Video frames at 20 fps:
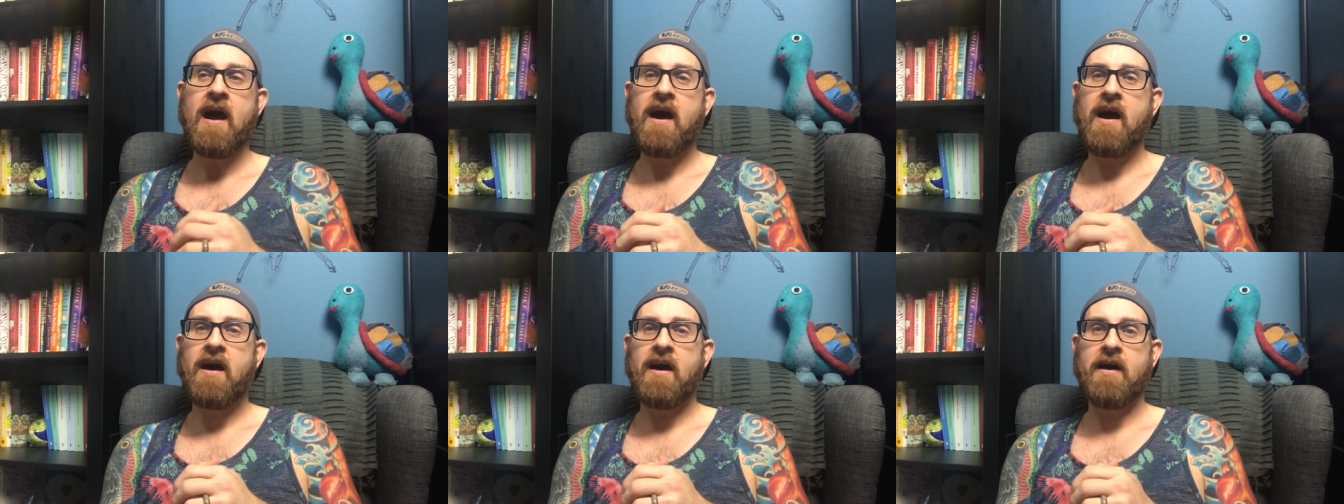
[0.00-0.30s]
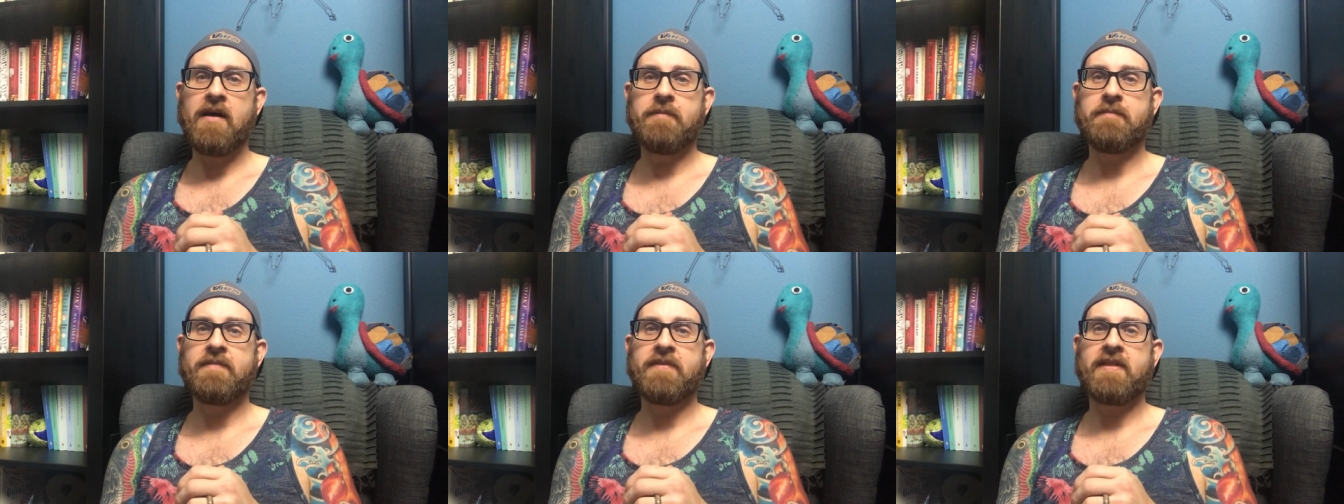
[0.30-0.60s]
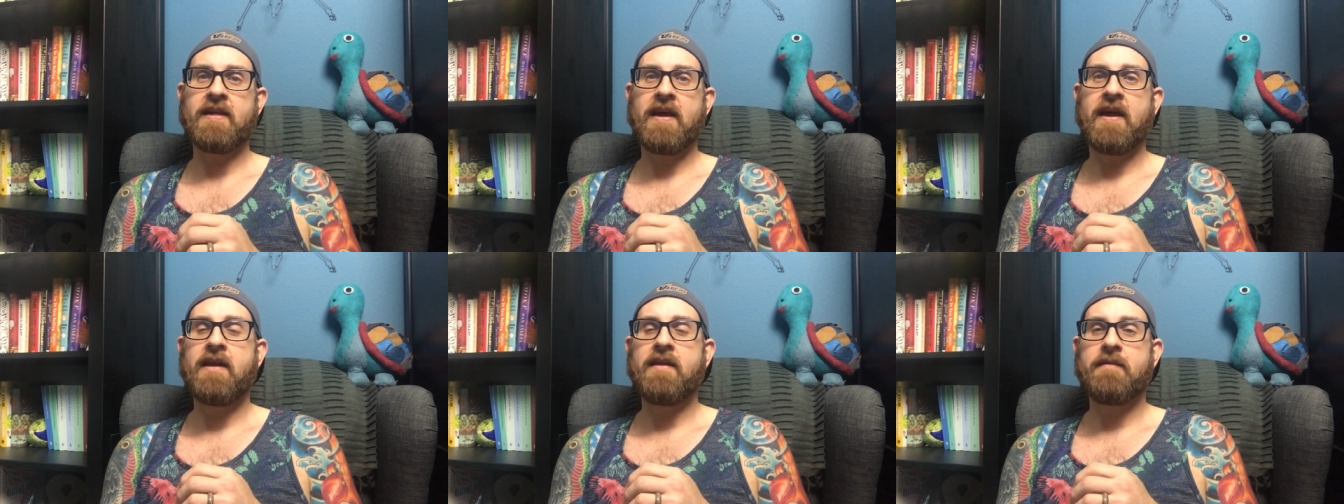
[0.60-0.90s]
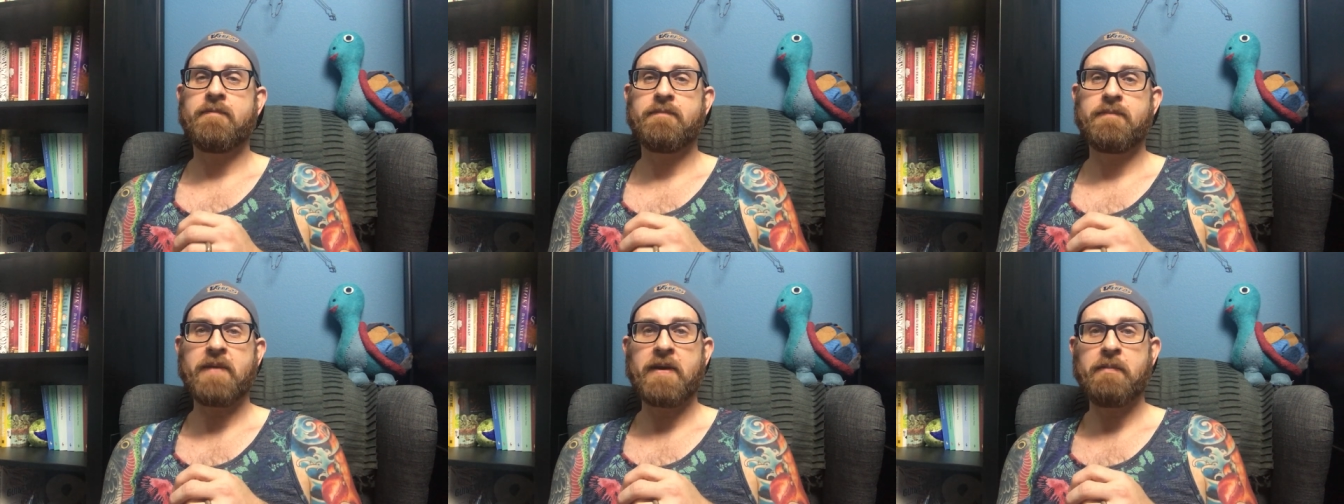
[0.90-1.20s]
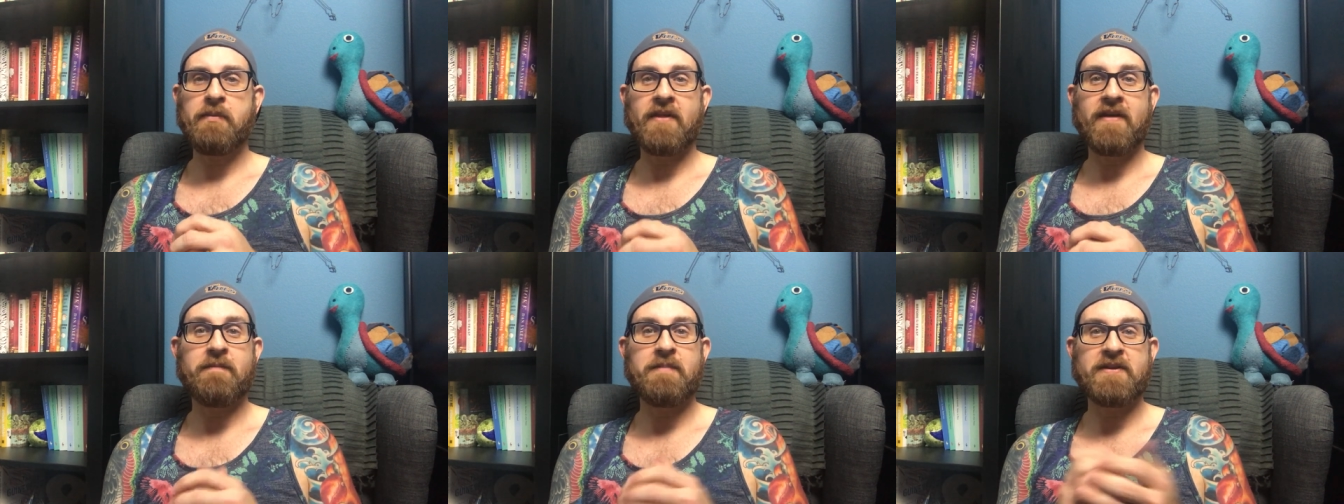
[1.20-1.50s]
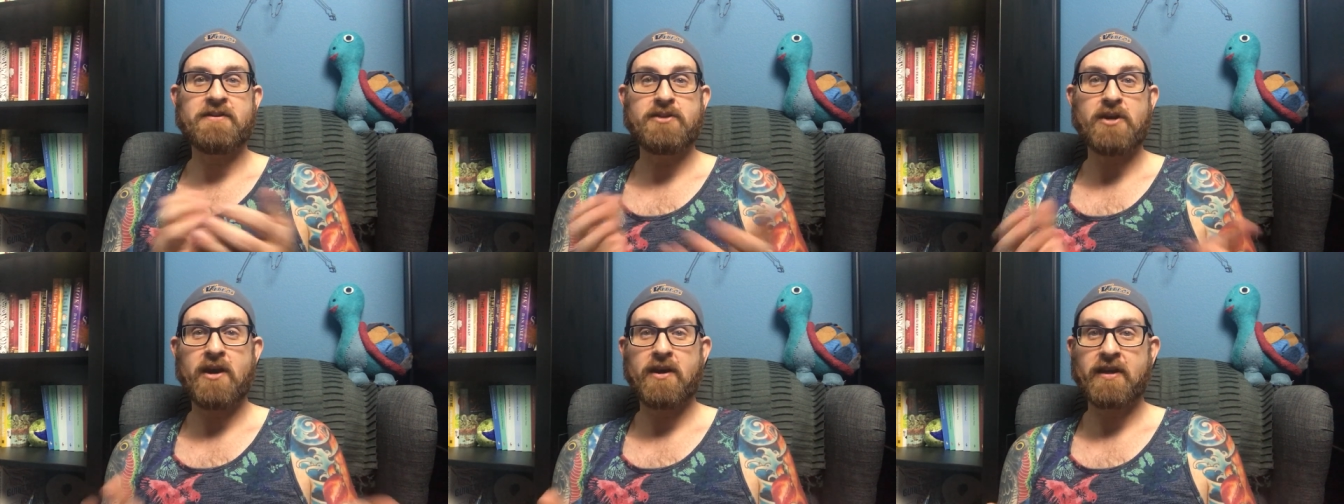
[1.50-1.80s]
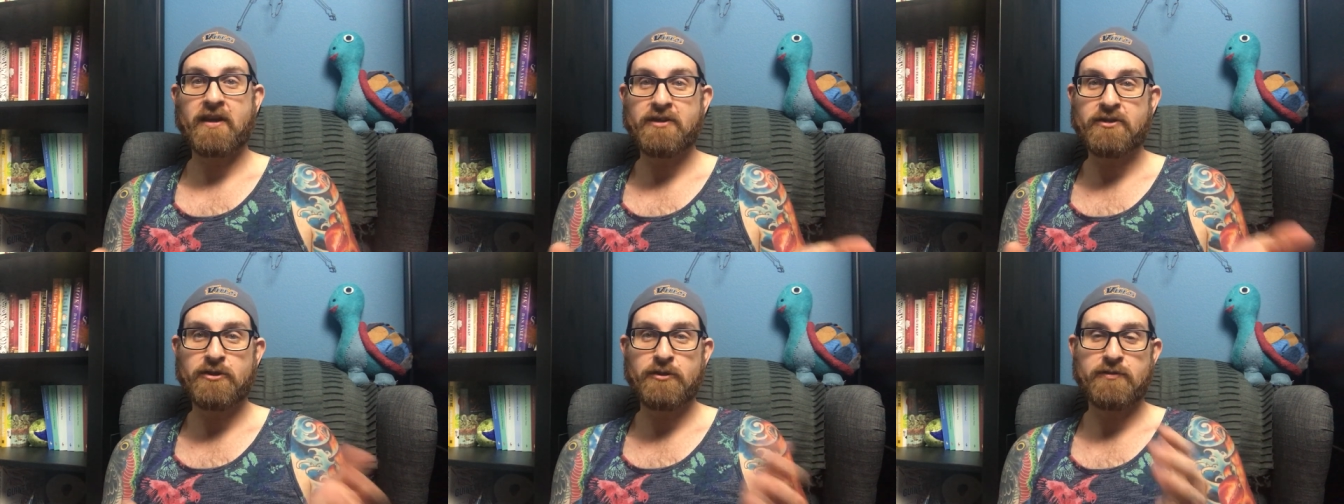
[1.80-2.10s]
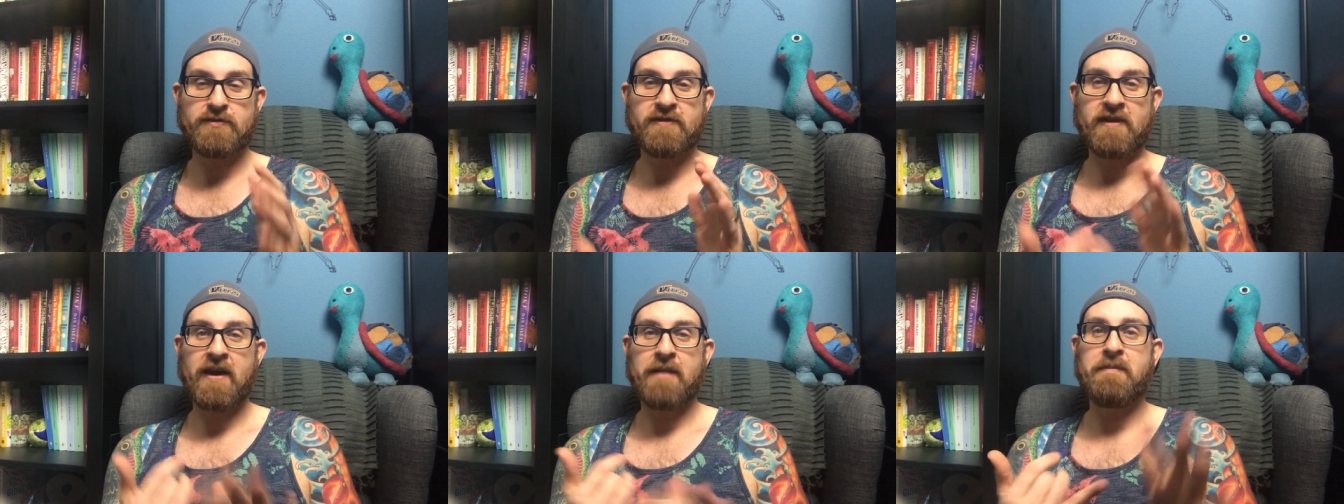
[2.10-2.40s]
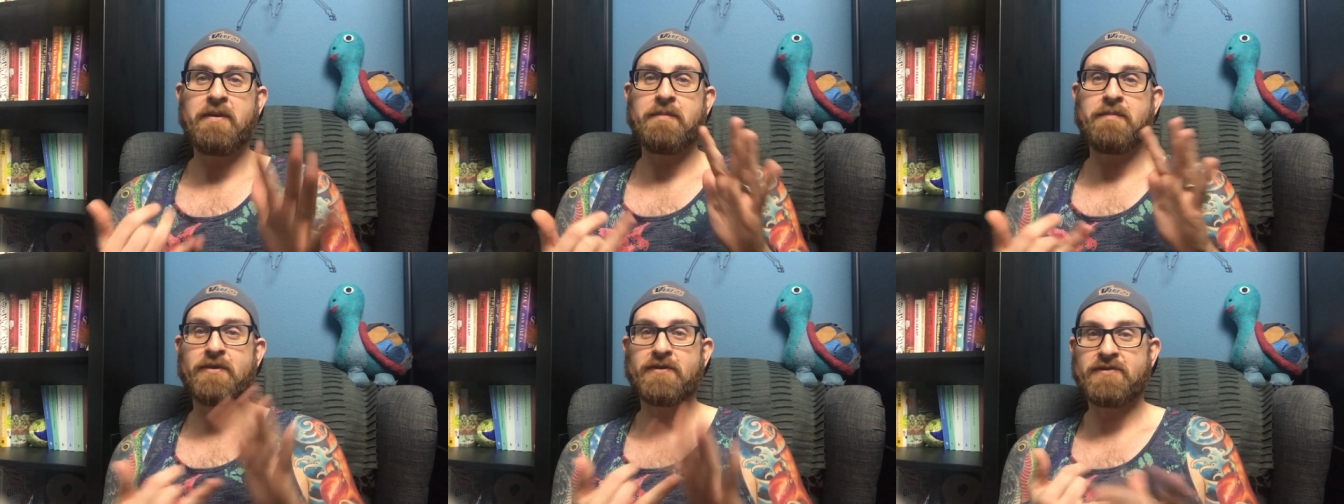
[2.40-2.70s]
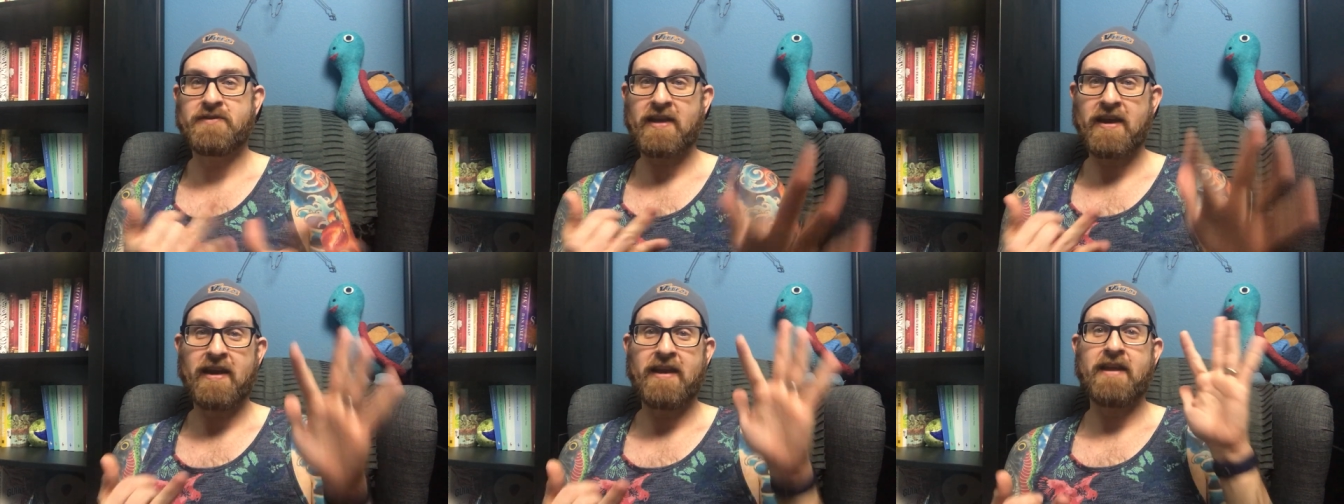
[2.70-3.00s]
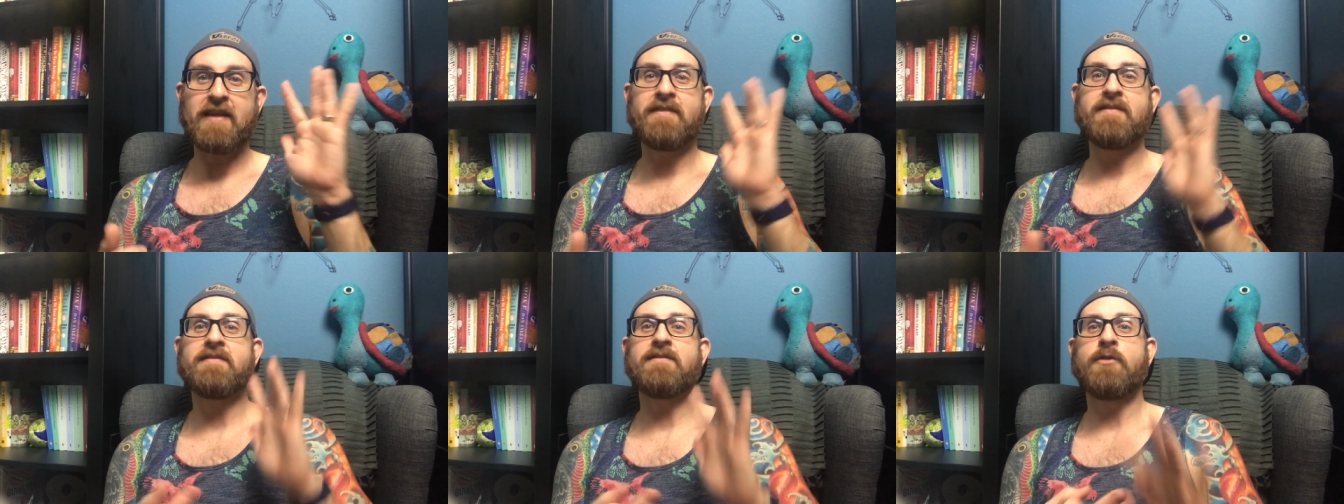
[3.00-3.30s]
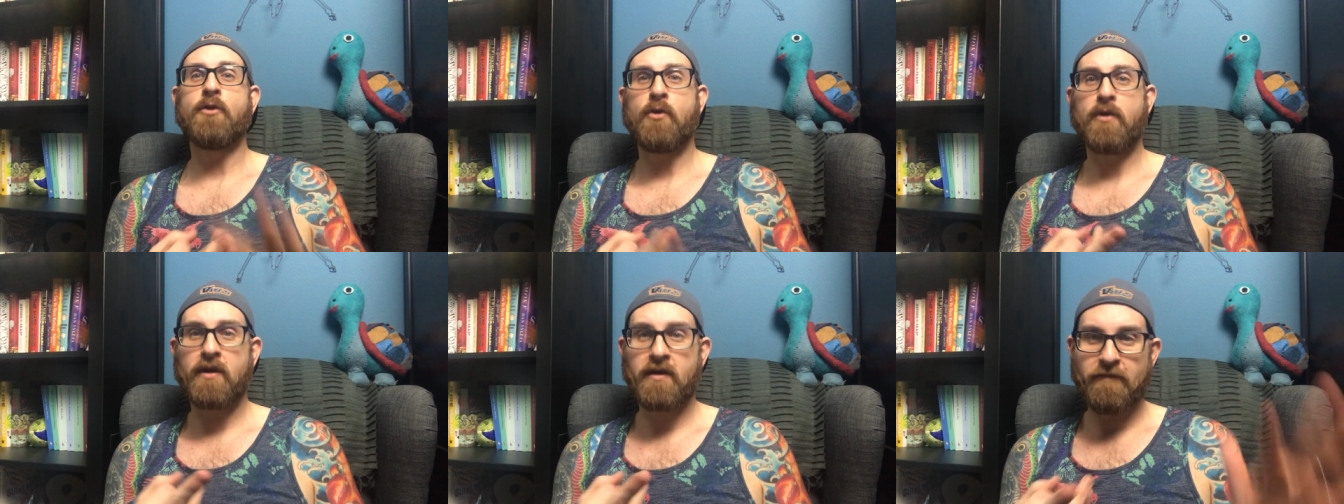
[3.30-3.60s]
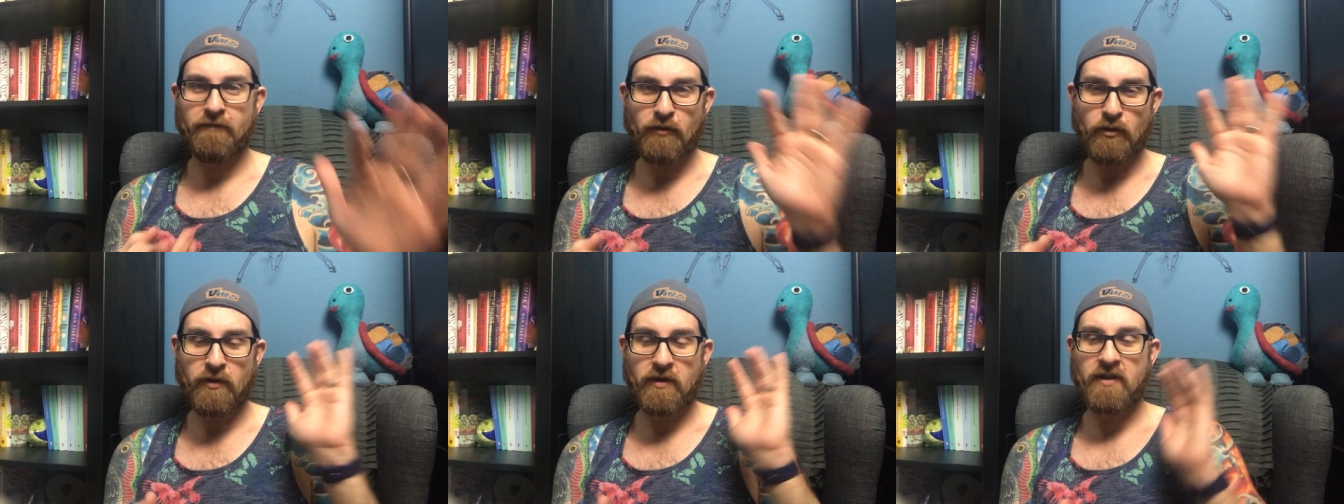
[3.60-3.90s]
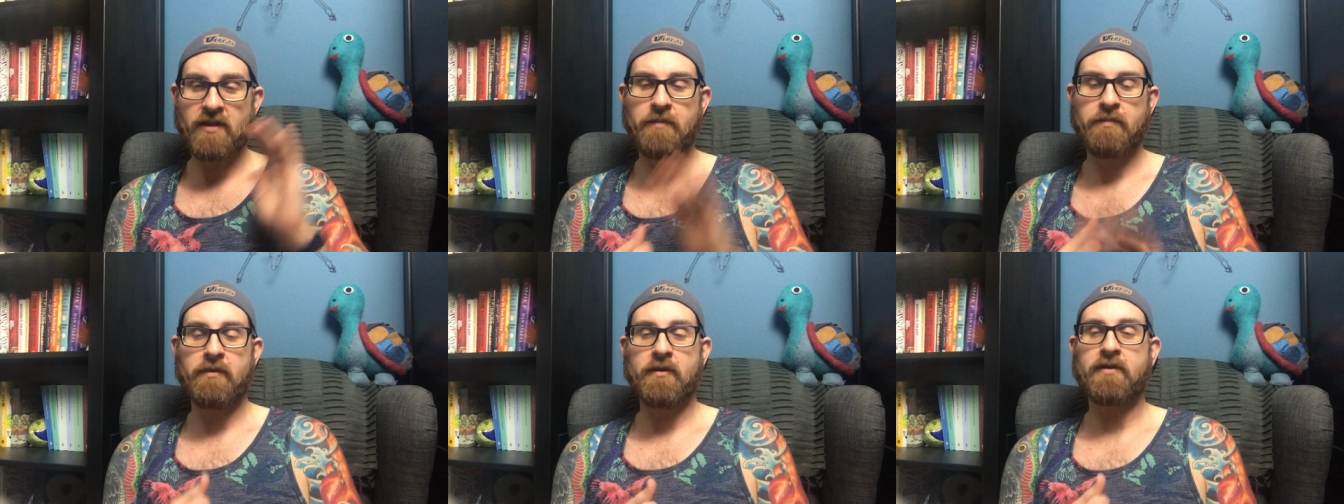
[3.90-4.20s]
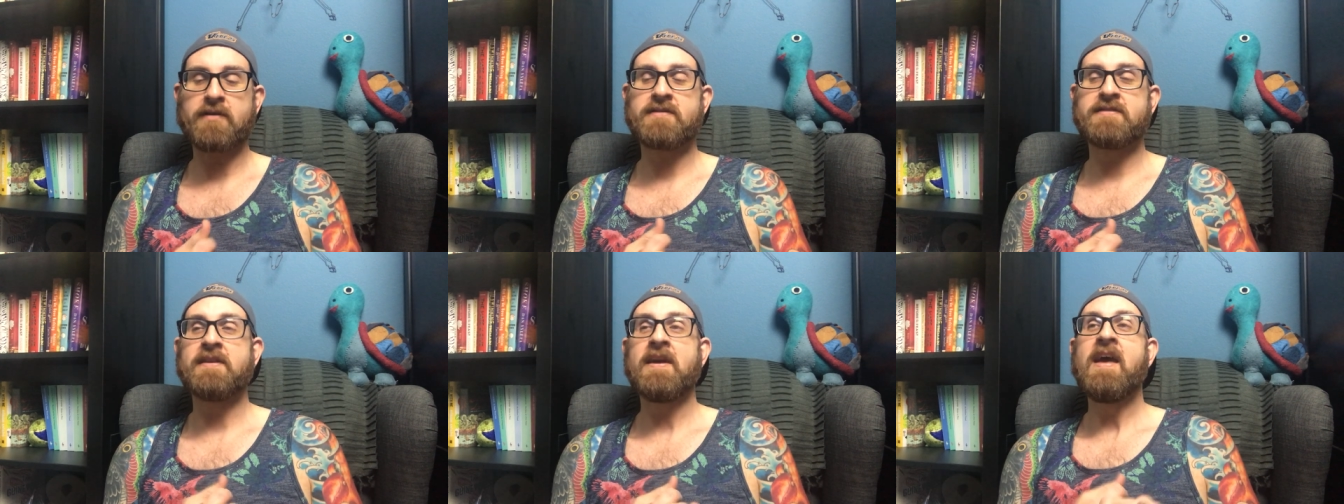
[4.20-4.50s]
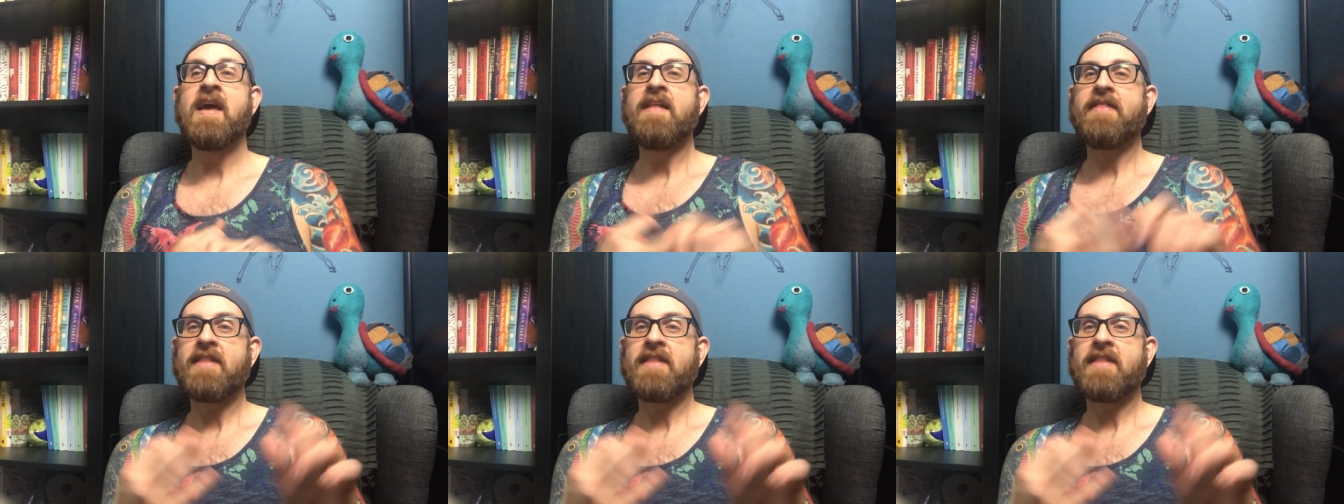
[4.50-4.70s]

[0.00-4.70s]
that people have been talking to, Simon Mercedes, Lauren of Lauren in the Books.